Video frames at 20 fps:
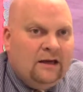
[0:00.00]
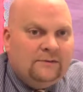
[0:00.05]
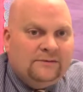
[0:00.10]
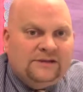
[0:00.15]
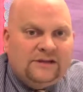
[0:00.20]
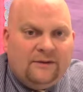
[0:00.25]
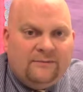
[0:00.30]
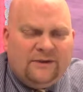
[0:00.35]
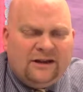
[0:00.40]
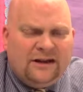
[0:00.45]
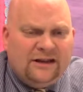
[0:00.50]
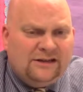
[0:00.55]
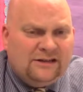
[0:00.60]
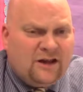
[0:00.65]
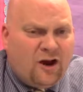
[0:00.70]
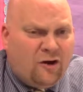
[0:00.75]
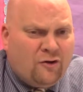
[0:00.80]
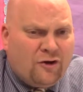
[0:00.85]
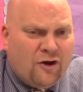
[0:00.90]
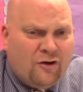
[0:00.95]
something has
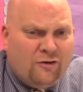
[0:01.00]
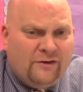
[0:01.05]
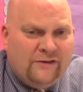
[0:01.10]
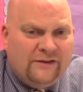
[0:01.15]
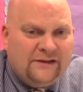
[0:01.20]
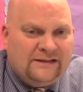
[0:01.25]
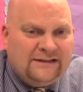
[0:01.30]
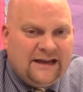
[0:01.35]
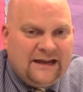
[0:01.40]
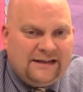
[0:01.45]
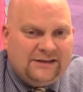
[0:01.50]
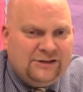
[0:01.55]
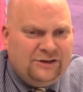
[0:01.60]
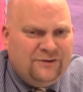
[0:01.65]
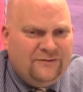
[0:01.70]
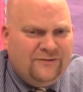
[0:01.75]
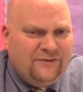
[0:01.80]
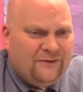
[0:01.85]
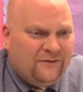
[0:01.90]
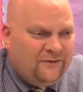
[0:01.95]
gone on in the test
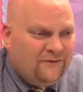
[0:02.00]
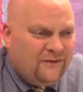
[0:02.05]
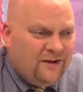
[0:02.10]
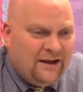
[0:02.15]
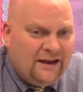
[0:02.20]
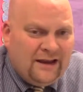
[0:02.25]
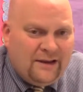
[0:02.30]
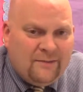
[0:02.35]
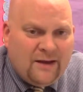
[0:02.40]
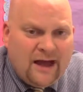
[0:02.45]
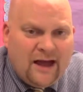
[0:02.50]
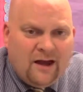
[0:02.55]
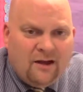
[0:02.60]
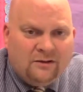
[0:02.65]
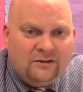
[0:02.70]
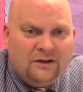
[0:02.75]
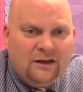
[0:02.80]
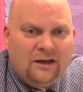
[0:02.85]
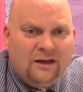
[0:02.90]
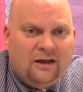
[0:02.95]
you feel funny
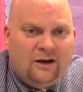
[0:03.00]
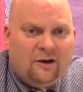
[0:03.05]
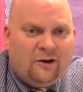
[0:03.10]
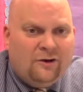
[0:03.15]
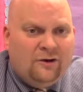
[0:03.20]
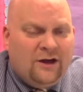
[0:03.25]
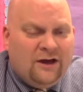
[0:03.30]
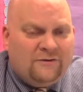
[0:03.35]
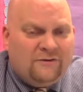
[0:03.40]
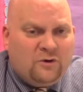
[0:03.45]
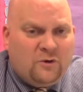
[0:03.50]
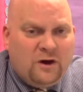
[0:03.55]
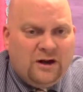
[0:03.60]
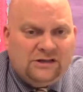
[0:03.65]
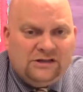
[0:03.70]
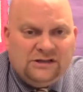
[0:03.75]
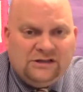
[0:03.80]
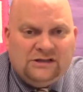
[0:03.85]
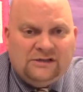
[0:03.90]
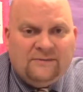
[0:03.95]
about, or you have
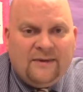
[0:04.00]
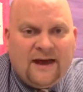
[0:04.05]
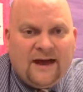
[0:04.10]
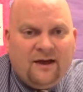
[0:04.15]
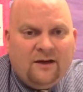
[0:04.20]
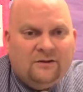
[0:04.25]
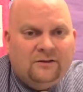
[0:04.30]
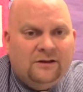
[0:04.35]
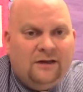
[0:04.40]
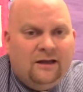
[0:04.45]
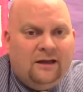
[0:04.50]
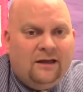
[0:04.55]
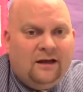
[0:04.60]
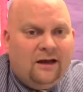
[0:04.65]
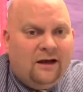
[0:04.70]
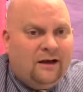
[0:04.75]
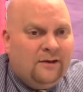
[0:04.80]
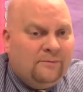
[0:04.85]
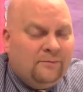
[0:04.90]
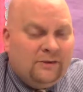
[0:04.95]
questions about,
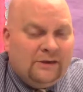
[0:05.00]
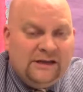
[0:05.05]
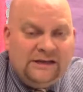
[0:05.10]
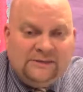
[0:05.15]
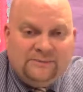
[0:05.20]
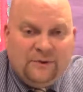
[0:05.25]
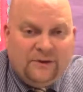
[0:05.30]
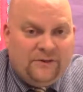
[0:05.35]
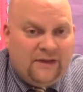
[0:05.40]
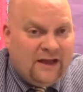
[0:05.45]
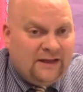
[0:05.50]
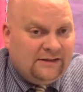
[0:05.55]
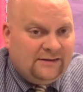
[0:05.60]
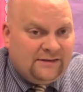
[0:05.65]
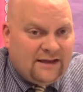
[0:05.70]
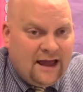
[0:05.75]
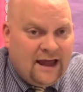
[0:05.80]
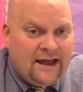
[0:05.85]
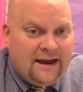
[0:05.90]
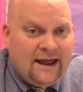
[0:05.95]
please put that
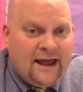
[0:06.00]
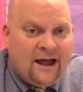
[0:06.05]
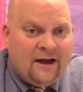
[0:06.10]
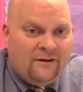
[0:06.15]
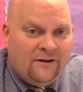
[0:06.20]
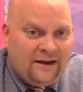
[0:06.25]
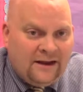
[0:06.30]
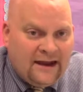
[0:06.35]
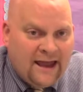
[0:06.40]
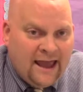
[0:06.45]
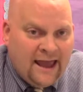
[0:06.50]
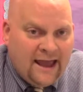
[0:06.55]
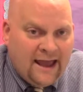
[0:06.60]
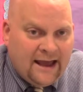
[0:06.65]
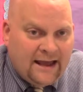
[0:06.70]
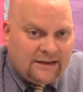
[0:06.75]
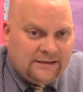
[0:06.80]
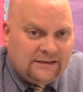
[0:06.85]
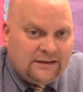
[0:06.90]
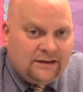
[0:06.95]
sign out and
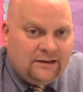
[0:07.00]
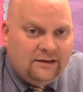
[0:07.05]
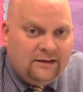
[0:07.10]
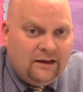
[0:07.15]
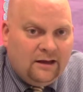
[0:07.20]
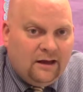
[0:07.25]
ask.